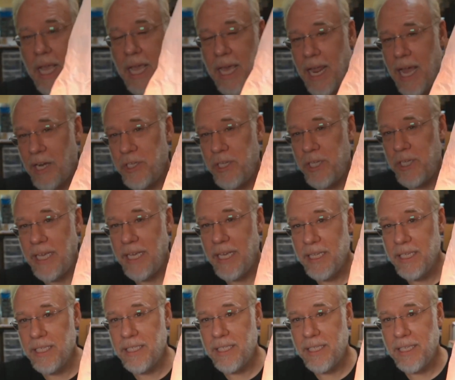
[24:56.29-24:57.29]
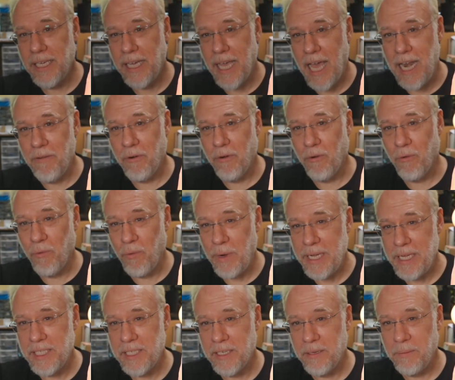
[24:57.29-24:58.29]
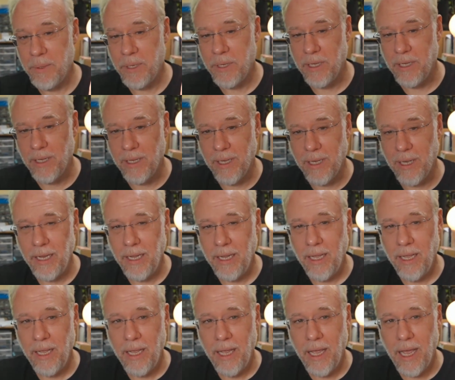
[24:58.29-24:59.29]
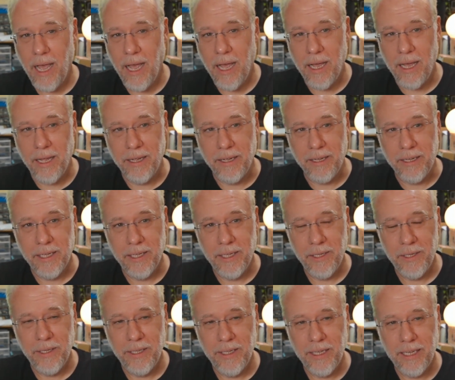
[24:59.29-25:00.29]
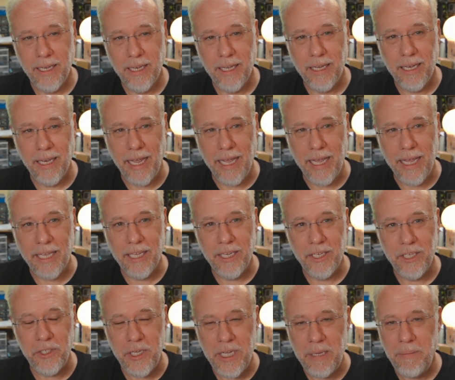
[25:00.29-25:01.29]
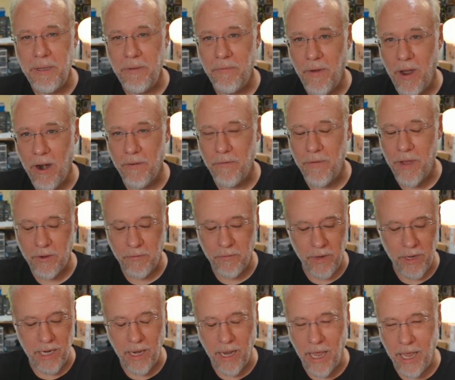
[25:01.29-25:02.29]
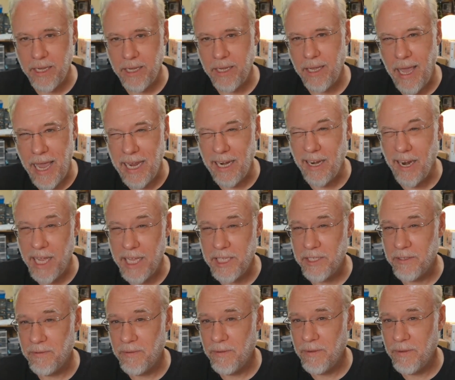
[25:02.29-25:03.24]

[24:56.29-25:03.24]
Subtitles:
It actually is kind of a reasonable, like cheapy fire effect in like 8 lines of